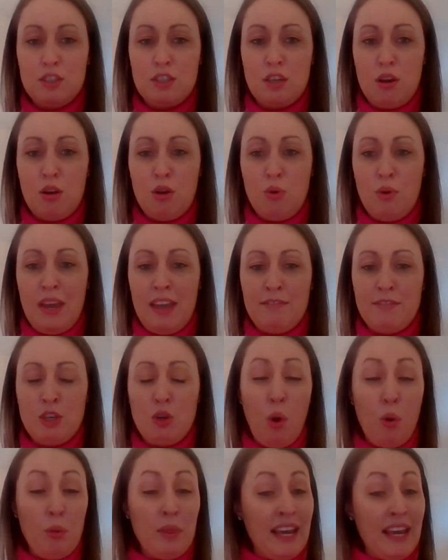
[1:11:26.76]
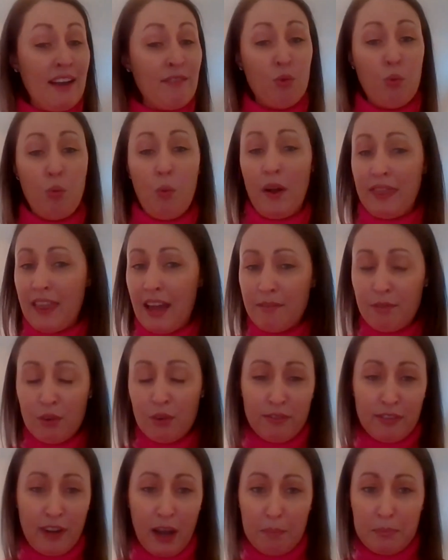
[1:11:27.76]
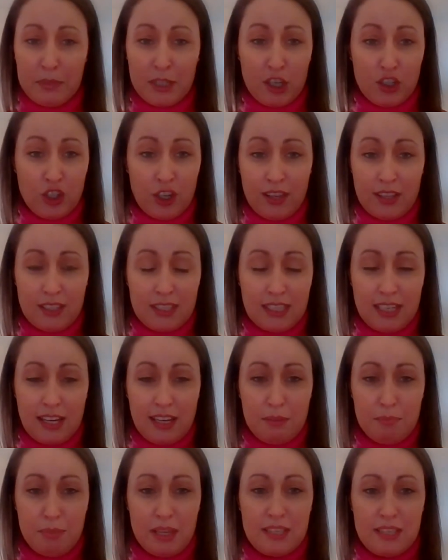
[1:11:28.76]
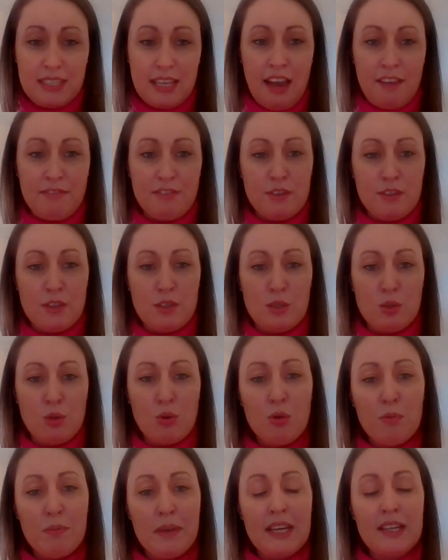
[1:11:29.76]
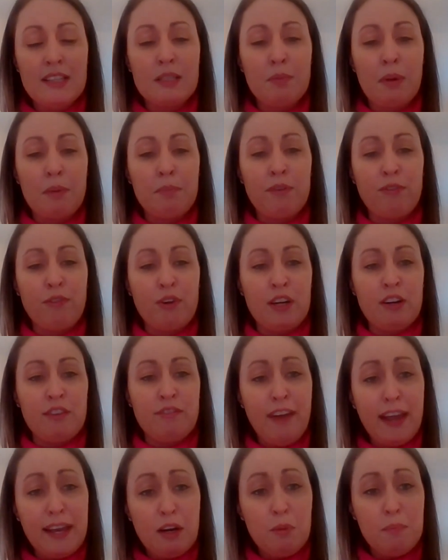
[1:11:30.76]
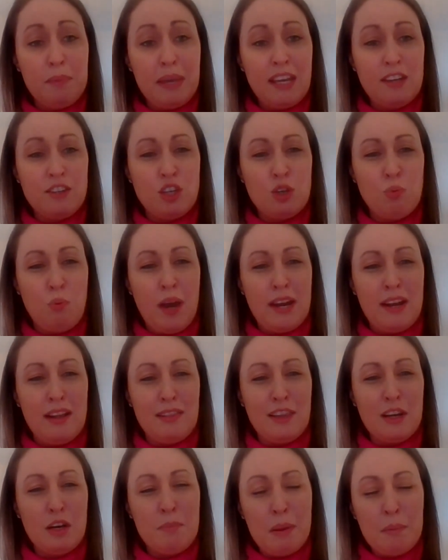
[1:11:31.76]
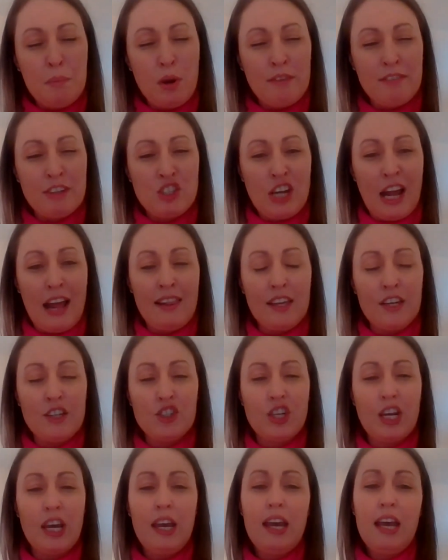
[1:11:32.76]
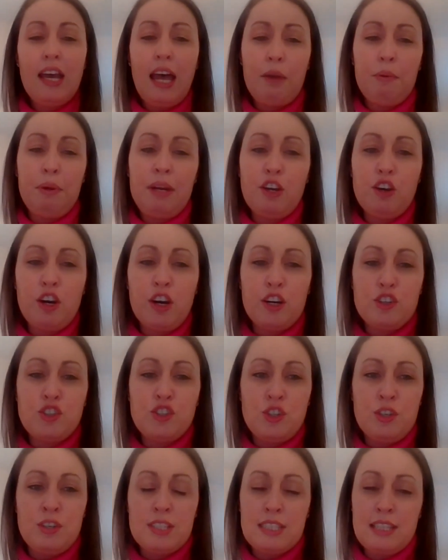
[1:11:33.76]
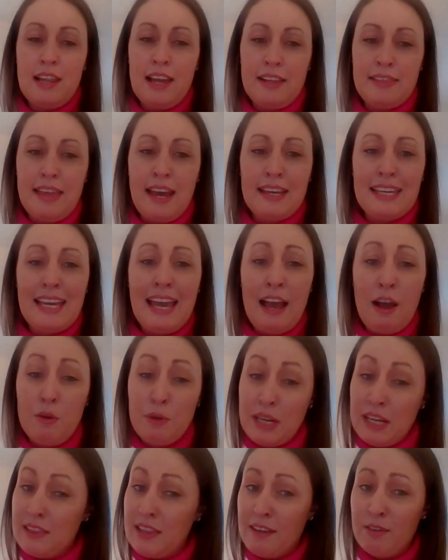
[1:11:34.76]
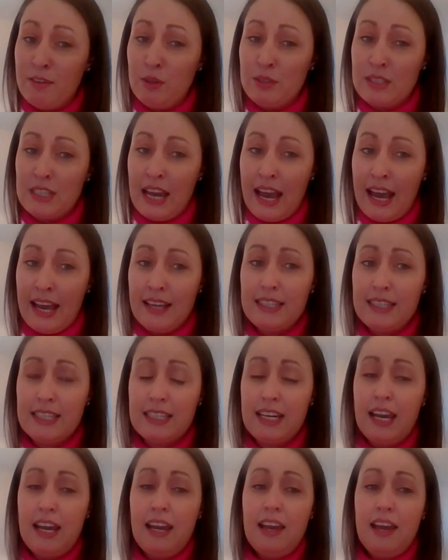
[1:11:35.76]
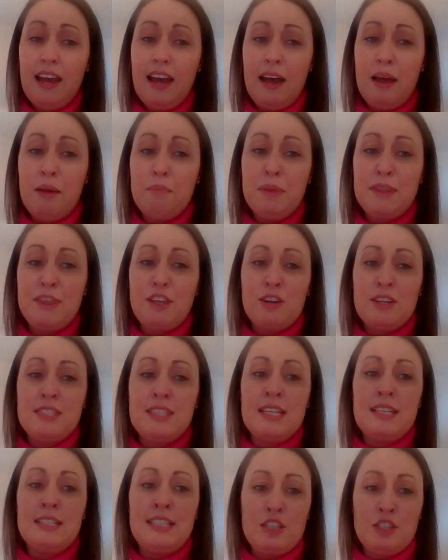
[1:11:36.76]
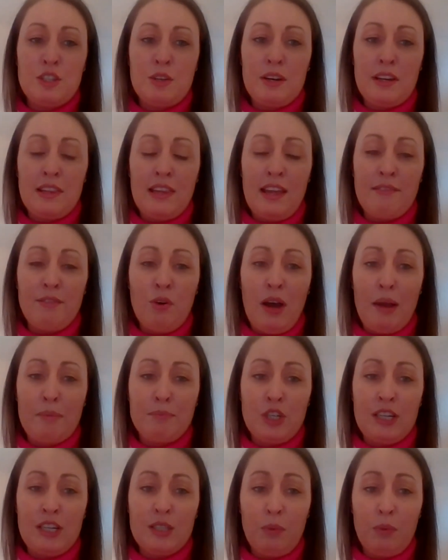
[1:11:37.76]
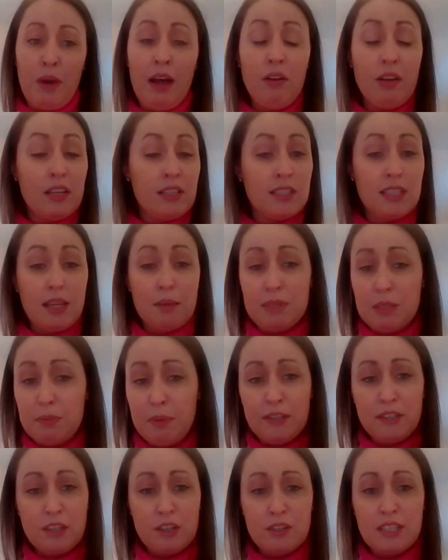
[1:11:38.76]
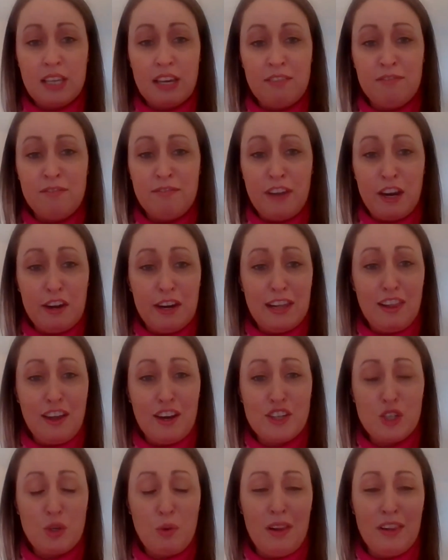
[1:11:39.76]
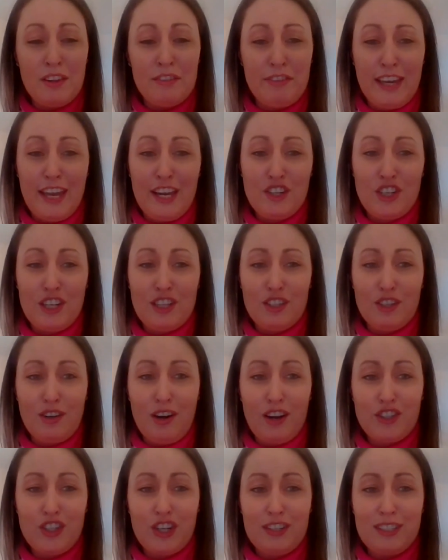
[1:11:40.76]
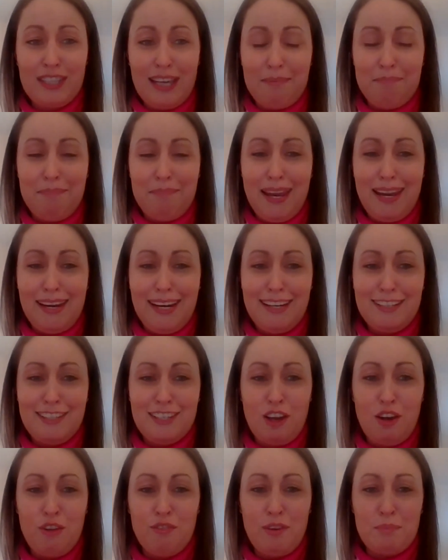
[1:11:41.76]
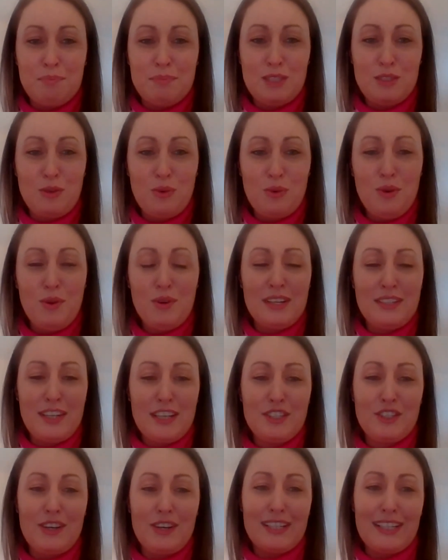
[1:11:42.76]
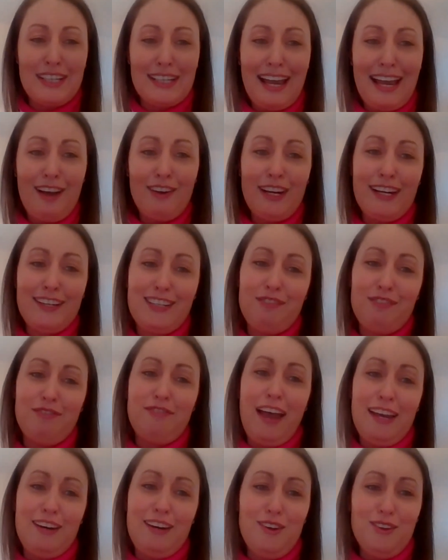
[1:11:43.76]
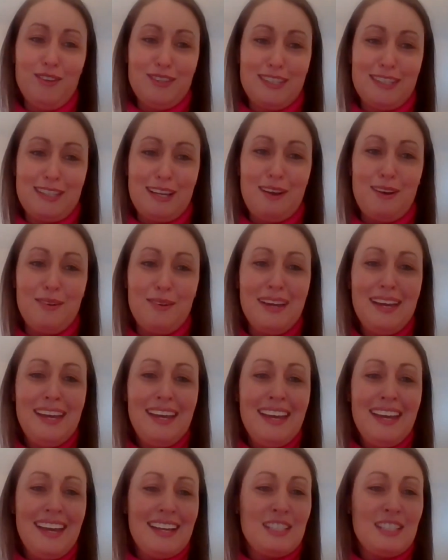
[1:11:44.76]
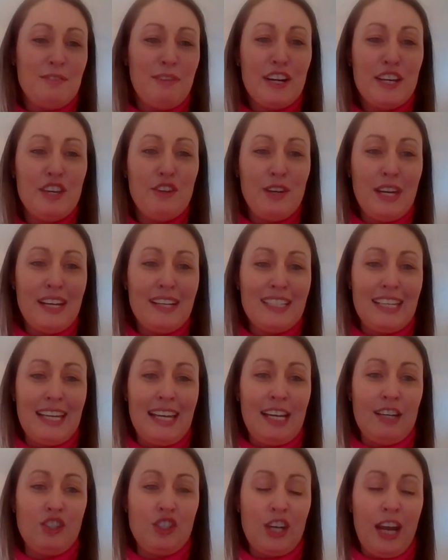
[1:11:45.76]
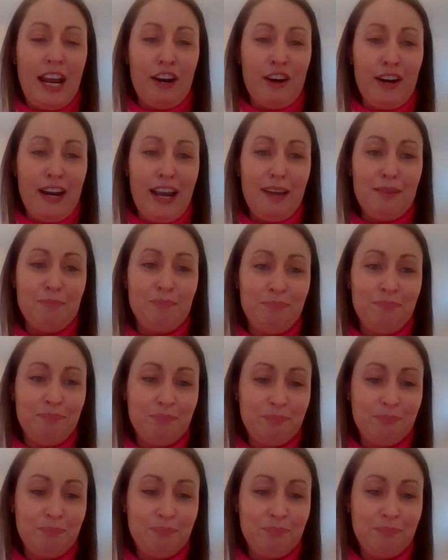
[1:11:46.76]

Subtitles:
So if you only have one level of competition that's taking place after the school bees, but before your final bee, and you want a little bit more of a challenge, I would encourage you to select that county level test. But there is the district level option as well. And some sponsors have very large qualification structures and may need to go from school to district to county to finals. So it's very unique to each area.